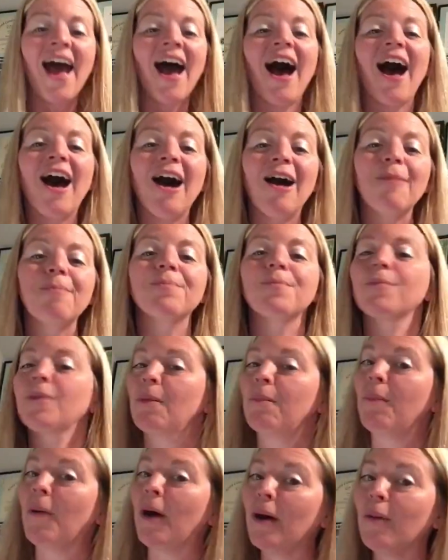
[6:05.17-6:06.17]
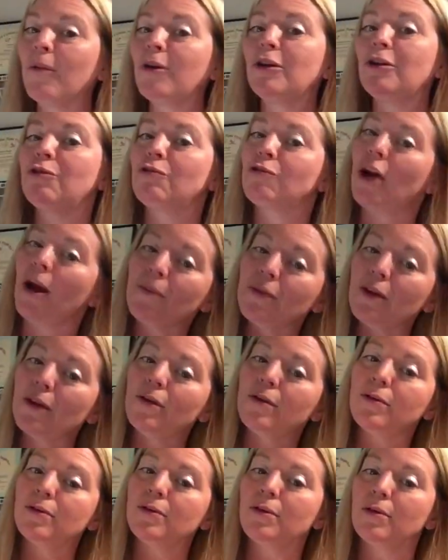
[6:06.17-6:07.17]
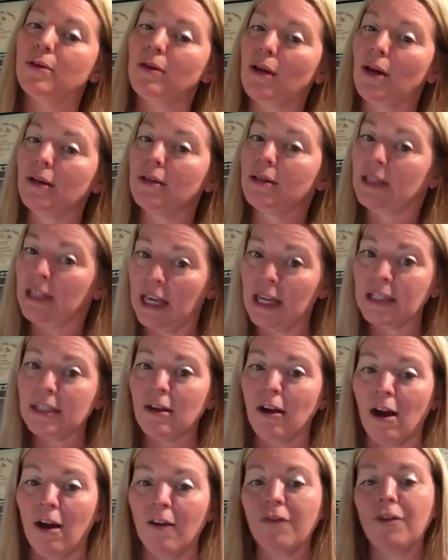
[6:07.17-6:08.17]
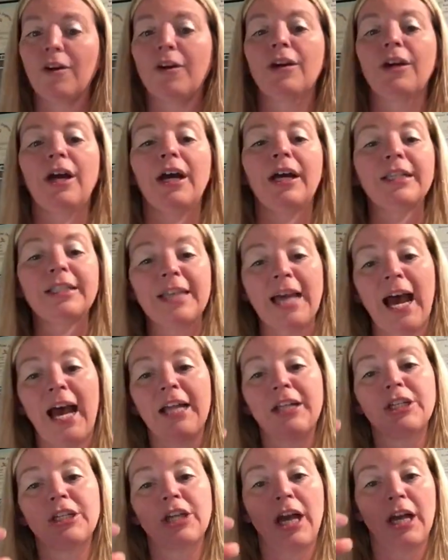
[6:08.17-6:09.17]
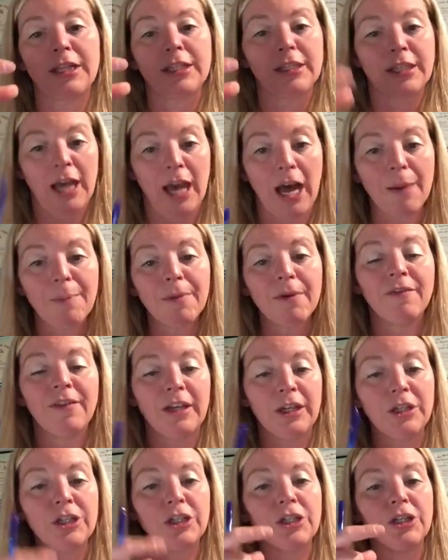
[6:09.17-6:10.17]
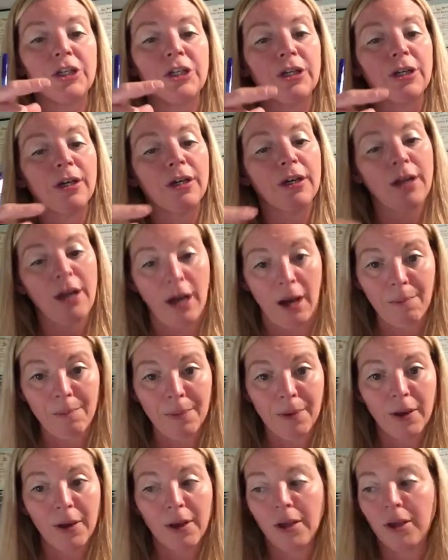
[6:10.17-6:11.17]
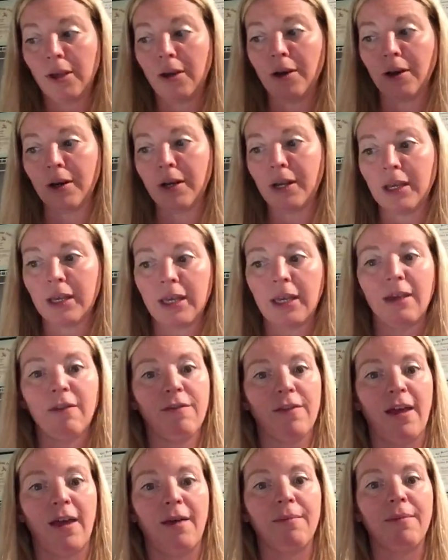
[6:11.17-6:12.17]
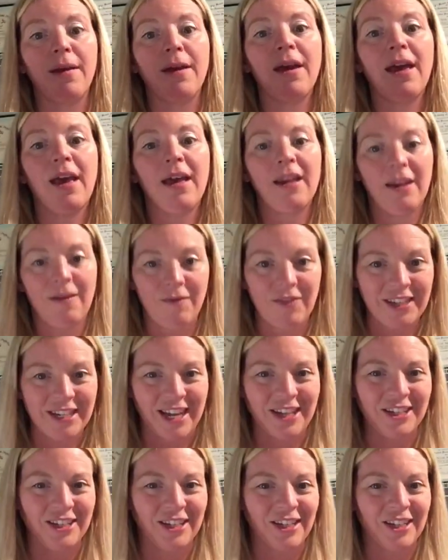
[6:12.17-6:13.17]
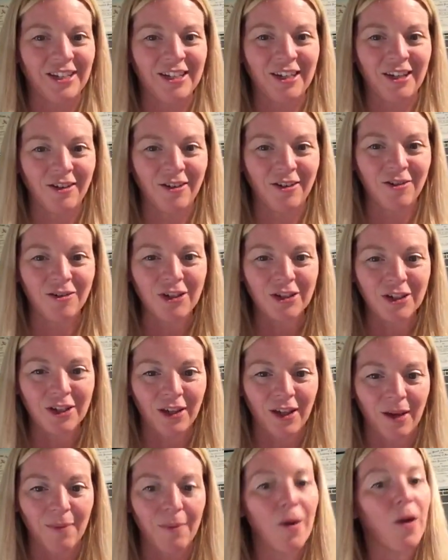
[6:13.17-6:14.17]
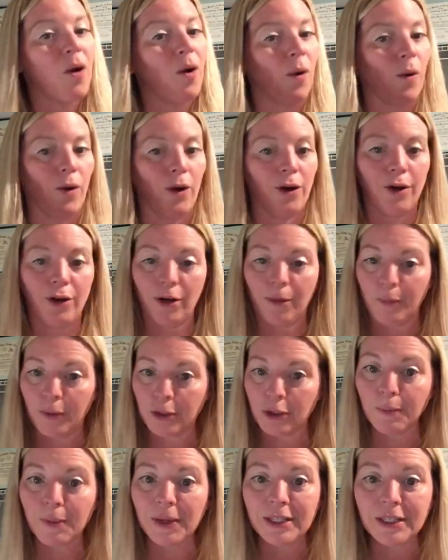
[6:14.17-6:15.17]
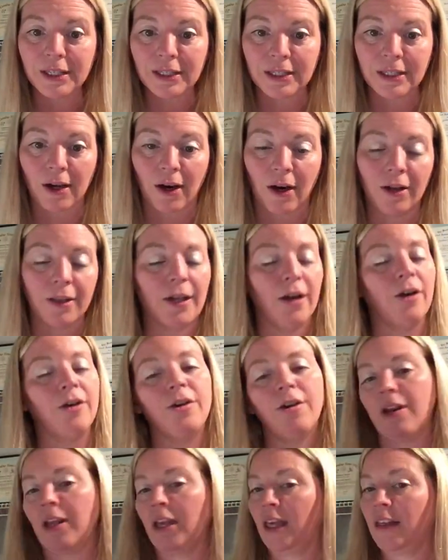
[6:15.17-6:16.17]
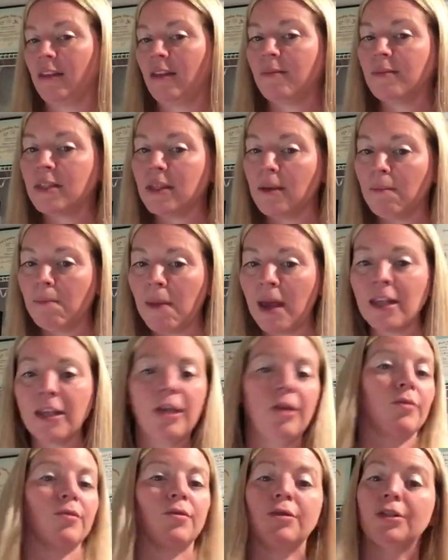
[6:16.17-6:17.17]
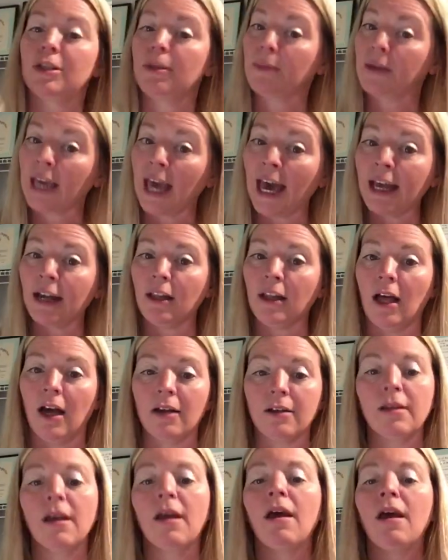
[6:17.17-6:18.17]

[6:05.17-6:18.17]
But when you drop those teas off, you're going to attach on top of each cup, you're going to give them an invitation into your nutrition club, or you're going to put your business card there and you're going to give them some menus or some catalogs.